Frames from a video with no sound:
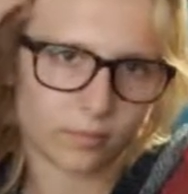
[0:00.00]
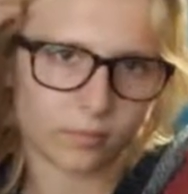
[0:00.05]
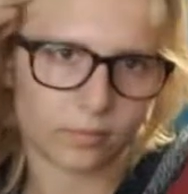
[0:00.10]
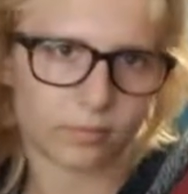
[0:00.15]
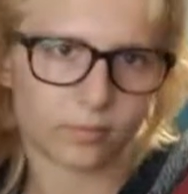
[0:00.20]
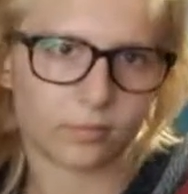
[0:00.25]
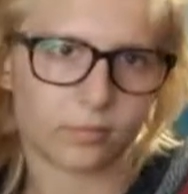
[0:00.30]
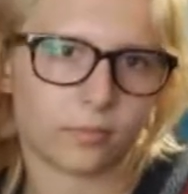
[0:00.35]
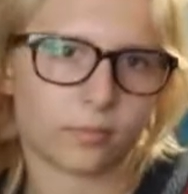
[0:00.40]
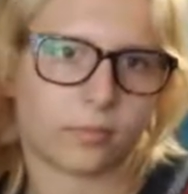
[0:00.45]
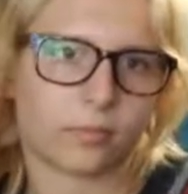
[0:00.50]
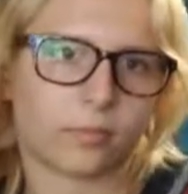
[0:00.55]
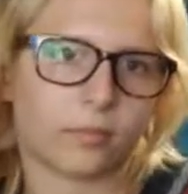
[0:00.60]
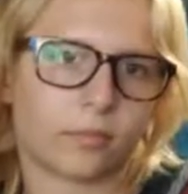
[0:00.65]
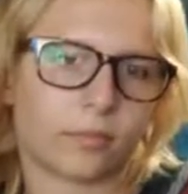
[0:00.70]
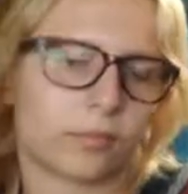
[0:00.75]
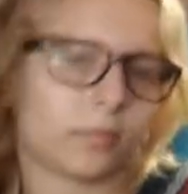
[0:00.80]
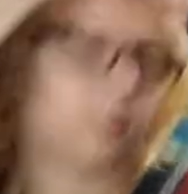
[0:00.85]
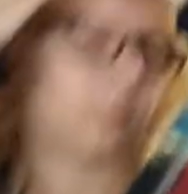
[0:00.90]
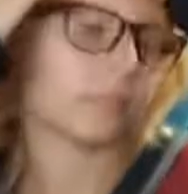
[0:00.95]

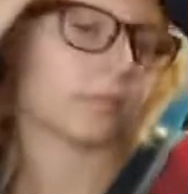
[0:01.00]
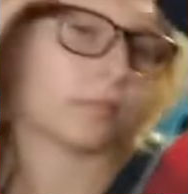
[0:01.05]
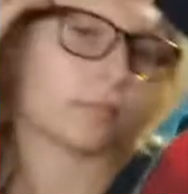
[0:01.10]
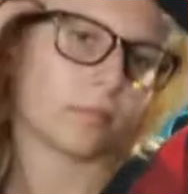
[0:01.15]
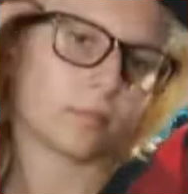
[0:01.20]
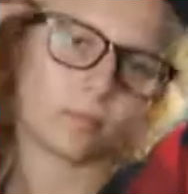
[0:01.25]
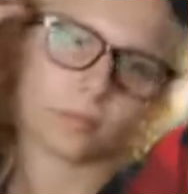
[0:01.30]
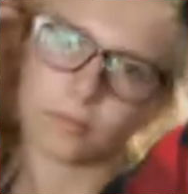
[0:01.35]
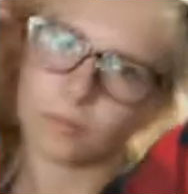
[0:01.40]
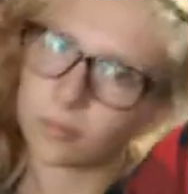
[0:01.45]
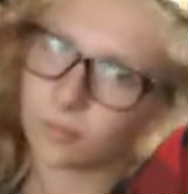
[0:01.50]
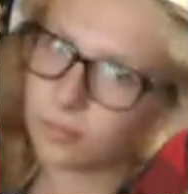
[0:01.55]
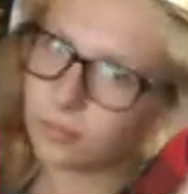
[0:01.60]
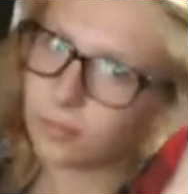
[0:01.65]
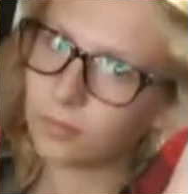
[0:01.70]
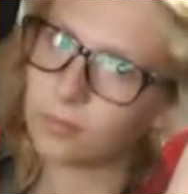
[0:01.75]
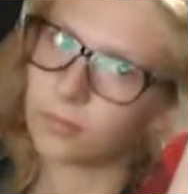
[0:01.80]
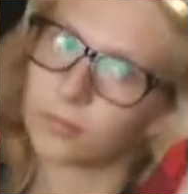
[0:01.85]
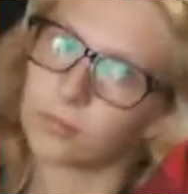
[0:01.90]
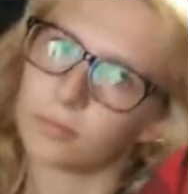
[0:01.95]

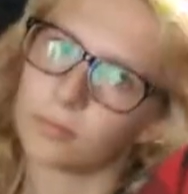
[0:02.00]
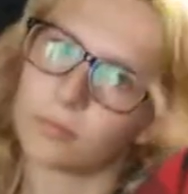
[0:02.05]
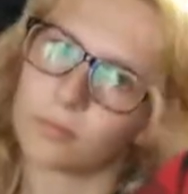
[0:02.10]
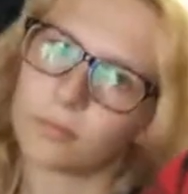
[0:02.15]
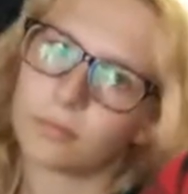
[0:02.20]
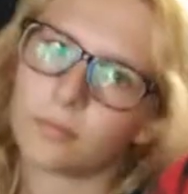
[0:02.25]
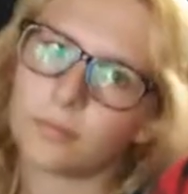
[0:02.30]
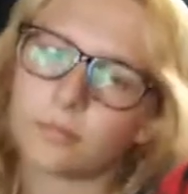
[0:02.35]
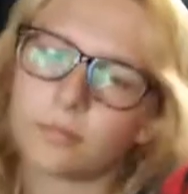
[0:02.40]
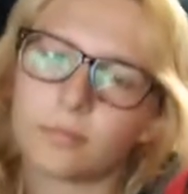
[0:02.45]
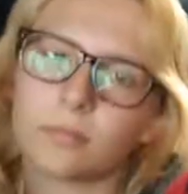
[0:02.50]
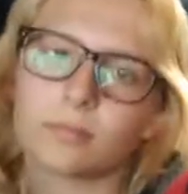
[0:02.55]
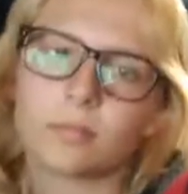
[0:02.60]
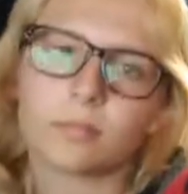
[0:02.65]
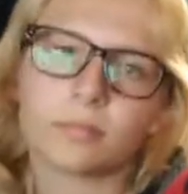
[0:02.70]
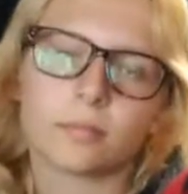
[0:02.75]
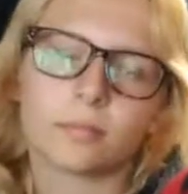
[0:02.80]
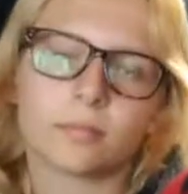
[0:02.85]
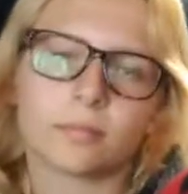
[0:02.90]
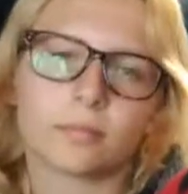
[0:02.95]

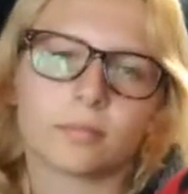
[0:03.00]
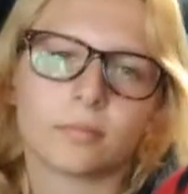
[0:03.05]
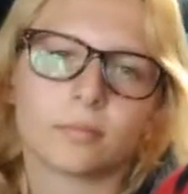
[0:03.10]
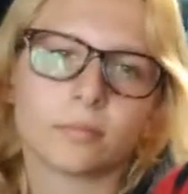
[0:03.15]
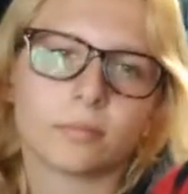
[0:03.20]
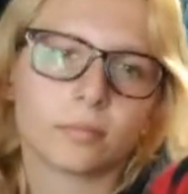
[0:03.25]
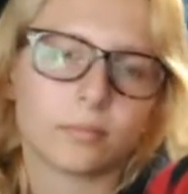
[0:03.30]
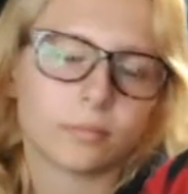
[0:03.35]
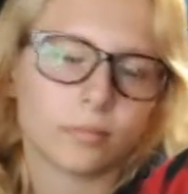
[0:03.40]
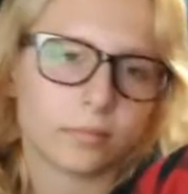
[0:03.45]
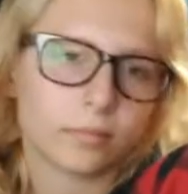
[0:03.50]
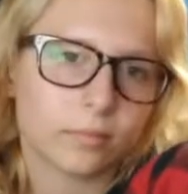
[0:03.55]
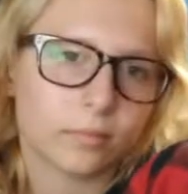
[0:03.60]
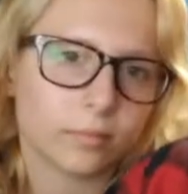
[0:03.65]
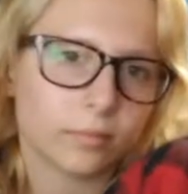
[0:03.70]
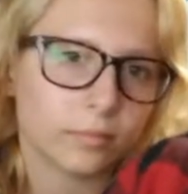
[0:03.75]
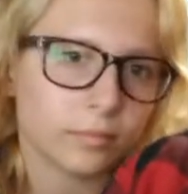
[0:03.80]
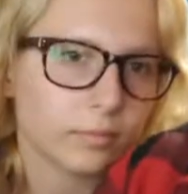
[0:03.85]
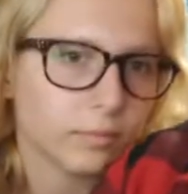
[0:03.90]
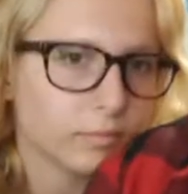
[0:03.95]

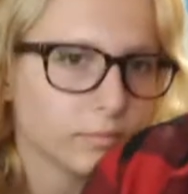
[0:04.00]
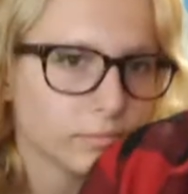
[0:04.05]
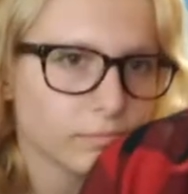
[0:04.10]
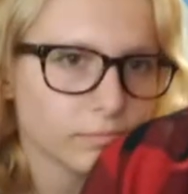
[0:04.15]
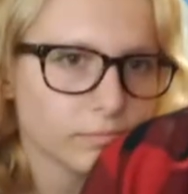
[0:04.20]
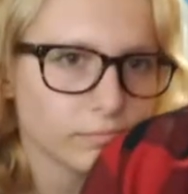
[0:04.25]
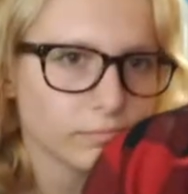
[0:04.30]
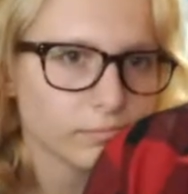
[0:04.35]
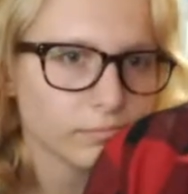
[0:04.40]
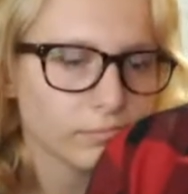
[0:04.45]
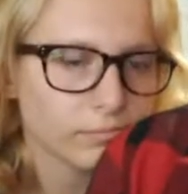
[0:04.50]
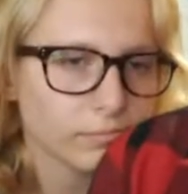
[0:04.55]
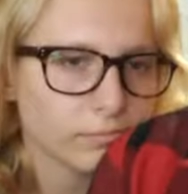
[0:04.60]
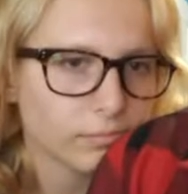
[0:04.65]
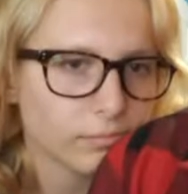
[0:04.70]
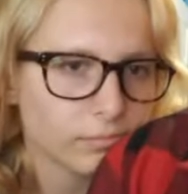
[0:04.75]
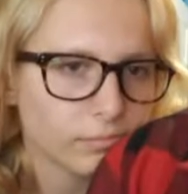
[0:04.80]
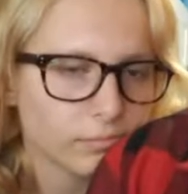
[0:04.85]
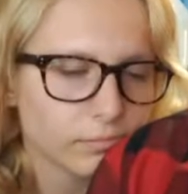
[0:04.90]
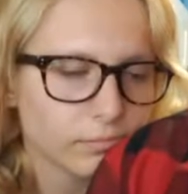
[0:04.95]

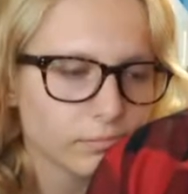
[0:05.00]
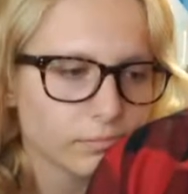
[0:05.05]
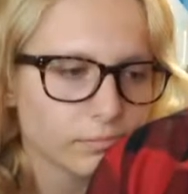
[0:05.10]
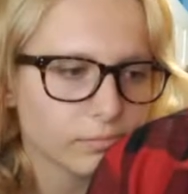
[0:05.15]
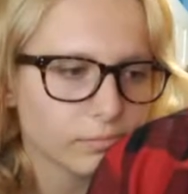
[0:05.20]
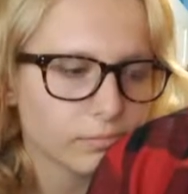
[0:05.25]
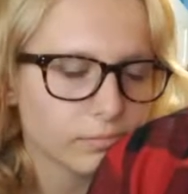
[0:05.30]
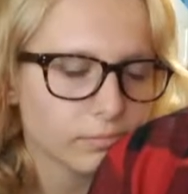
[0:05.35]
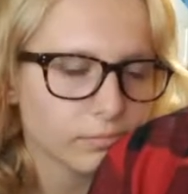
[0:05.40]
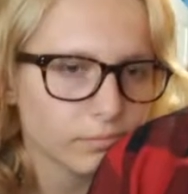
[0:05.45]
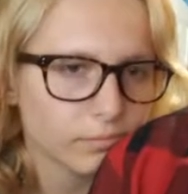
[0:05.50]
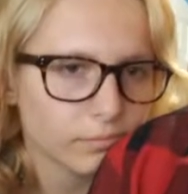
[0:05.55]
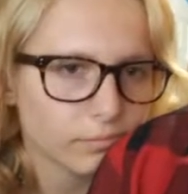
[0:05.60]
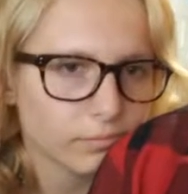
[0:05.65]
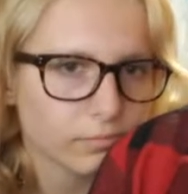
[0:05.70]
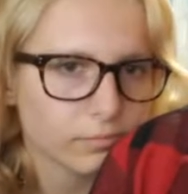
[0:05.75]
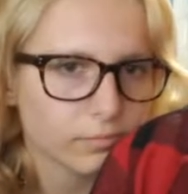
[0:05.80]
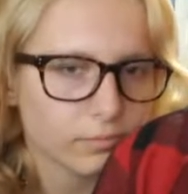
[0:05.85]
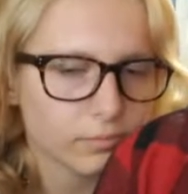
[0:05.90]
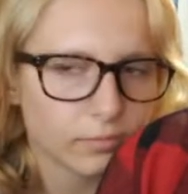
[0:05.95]

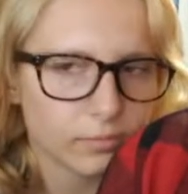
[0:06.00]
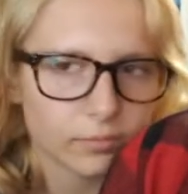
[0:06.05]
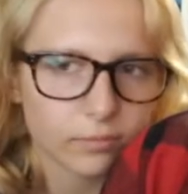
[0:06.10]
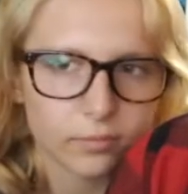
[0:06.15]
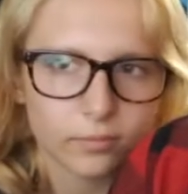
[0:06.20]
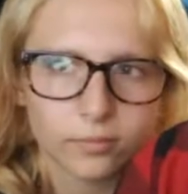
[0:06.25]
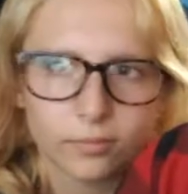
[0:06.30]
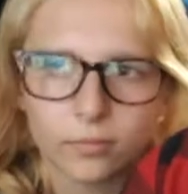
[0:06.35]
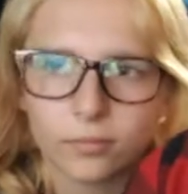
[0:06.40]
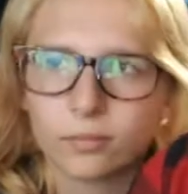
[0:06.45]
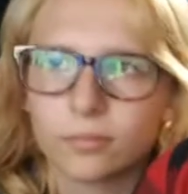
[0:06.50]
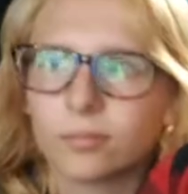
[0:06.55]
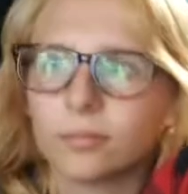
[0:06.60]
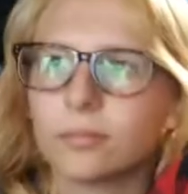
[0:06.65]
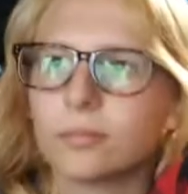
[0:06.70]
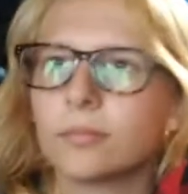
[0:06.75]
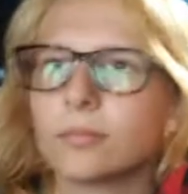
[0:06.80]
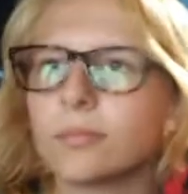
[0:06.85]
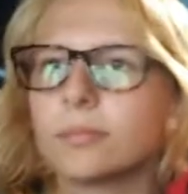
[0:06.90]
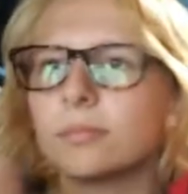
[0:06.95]

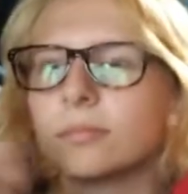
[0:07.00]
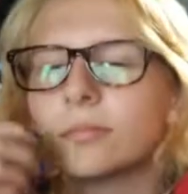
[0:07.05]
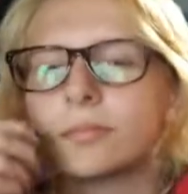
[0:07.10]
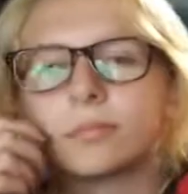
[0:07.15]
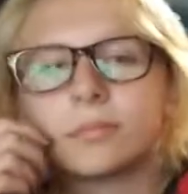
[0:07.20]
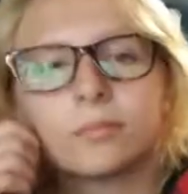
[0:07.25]
The person shown says nothing.